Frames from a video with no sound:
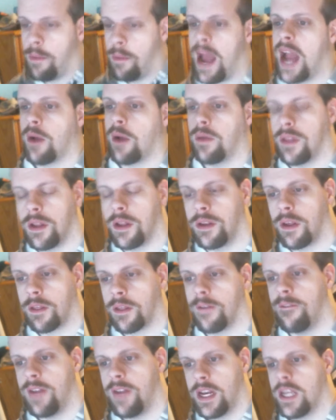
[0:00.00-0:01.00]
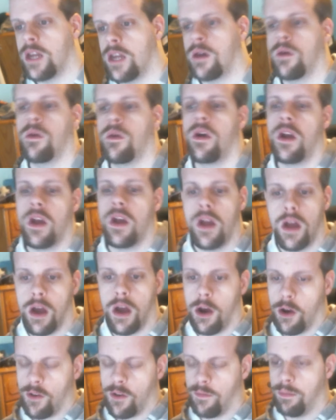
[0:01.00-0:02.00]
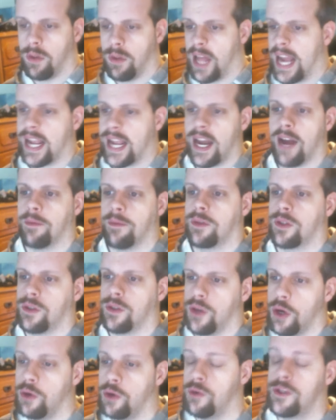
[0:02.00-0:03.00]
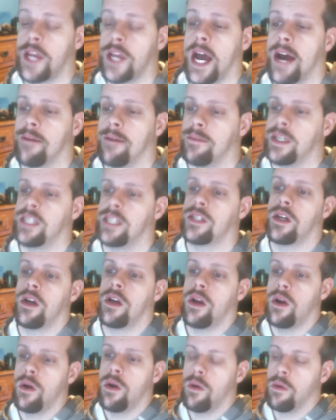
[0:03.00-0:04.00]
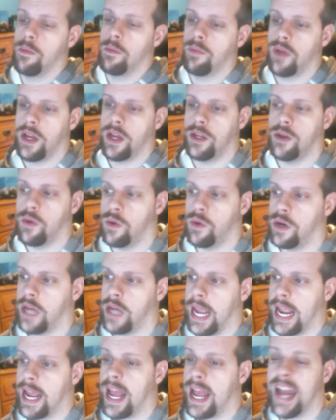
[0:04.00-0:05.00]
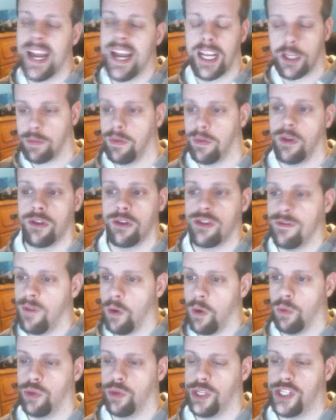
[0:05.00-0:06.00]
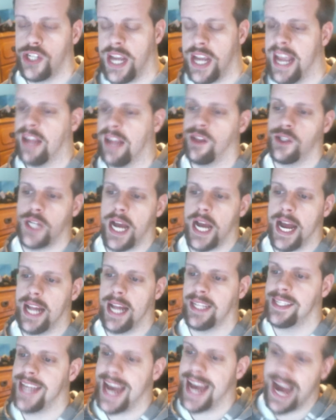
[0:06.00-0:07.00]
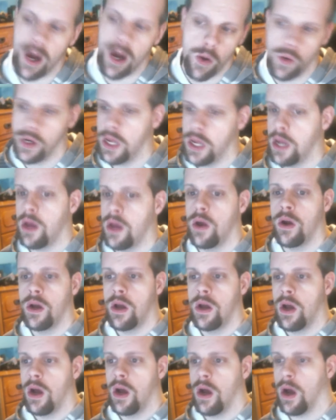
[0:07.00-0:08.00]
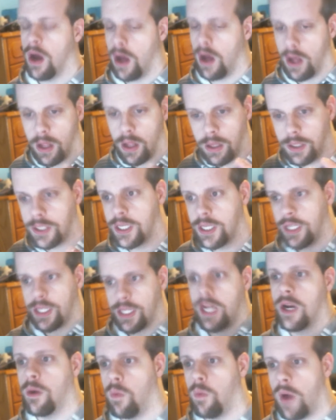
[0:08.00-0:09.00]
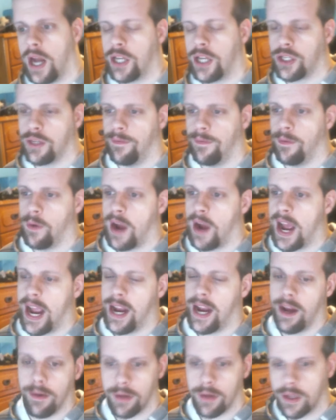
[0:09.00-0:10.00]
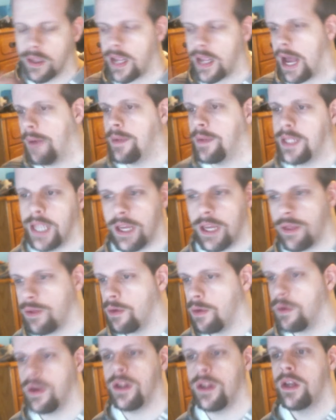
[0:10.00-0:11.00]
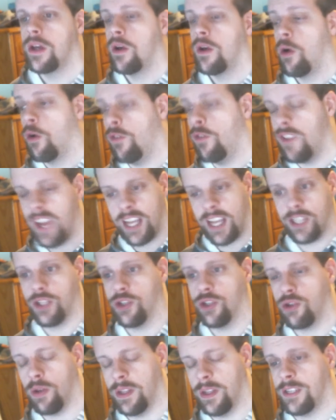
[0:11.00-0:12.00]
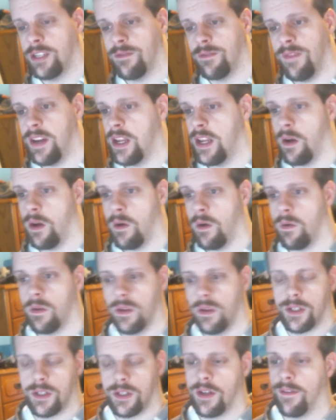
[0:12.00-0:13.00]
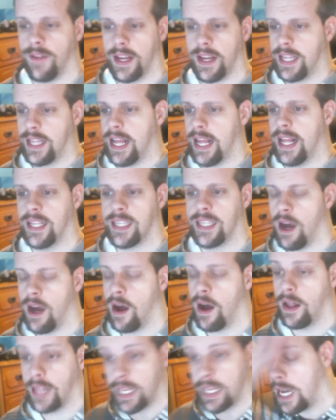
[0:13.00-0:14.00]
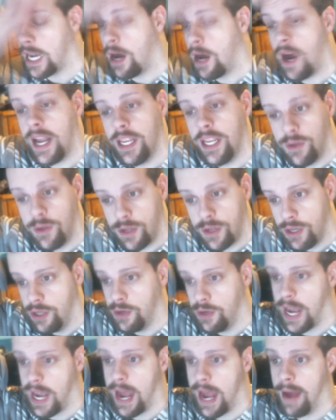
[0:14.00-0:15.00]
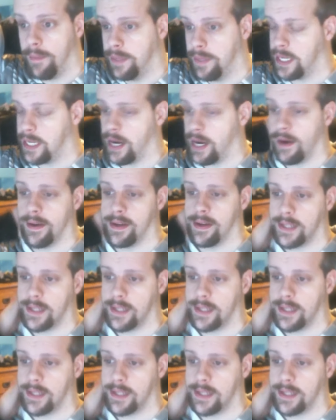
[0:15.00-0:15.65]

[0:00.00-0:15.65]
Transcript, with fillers: with another video of Black Ops 2 Zombies. We're play, doing a, an explosive only challenge on town. Uh, sit there and watch the variety. I'll commentate through it. Hope you guys enjoy this video and stuff like that. That's how that's how I used to do commentaries,